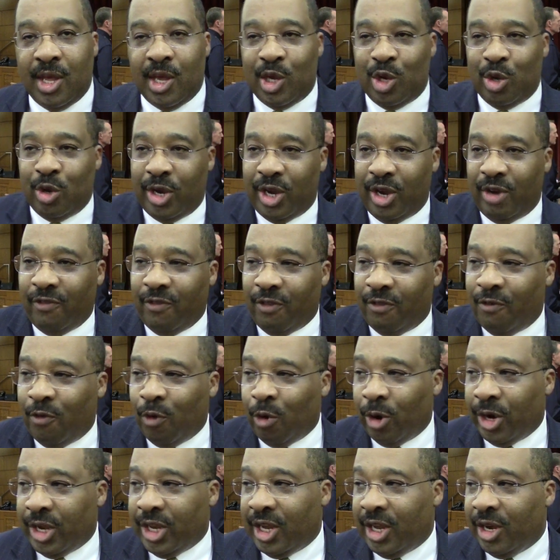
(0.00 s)
You're here for
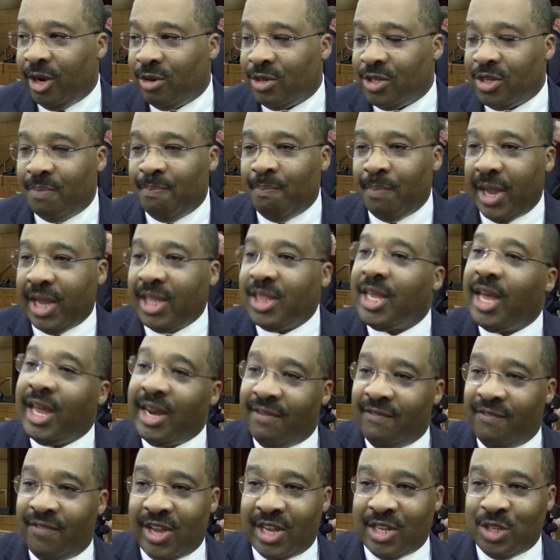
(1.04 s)
4 years. Make that
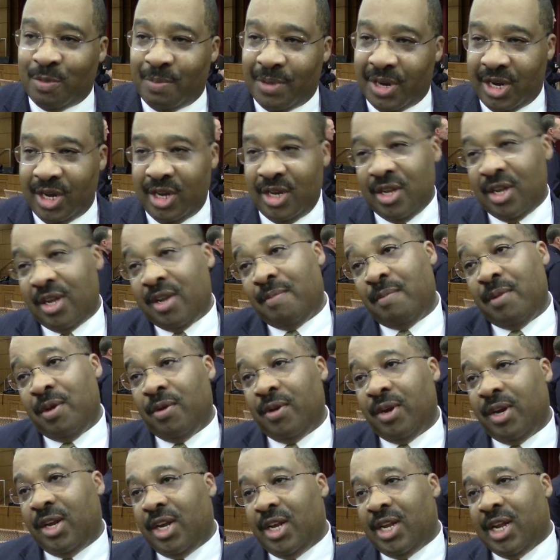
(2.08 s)
investment in the
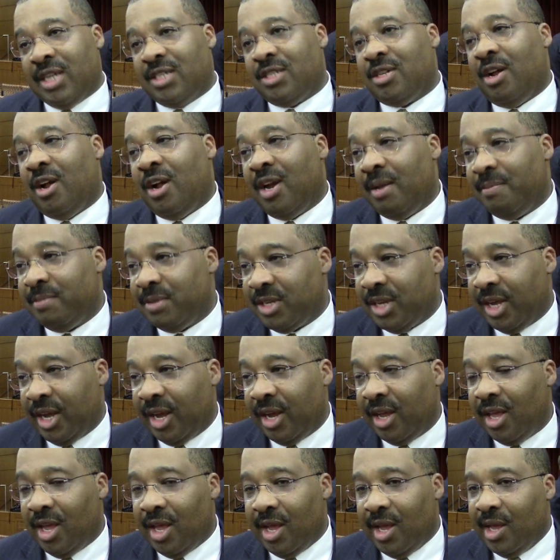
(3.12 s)
community. That's all I'm
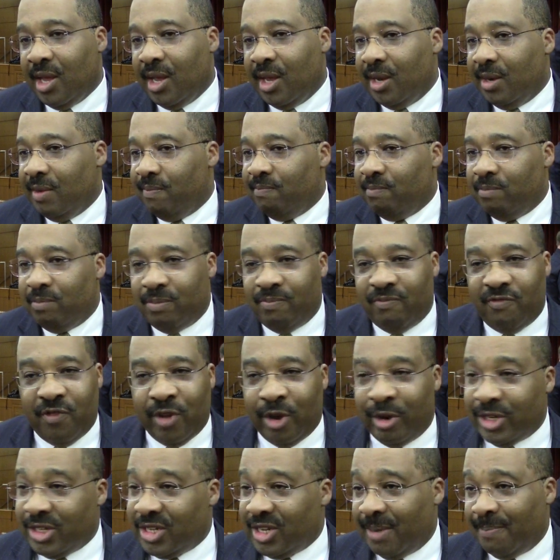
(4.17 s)
saying.
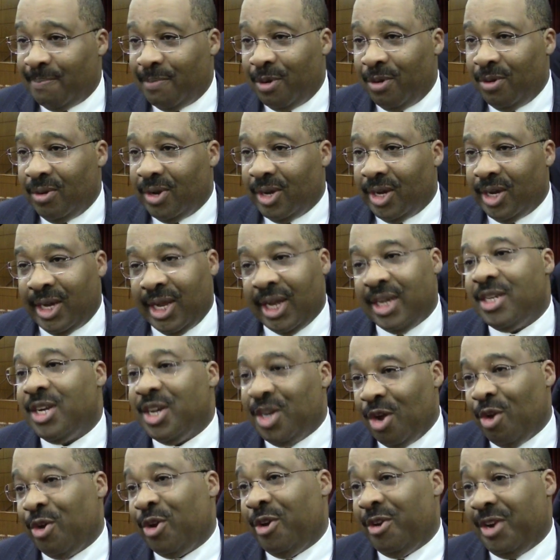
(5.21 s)
Very simple. Get to
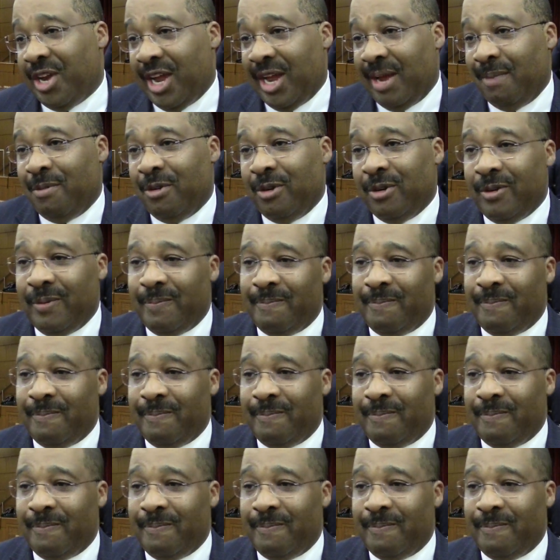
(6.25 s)
know your neighbor.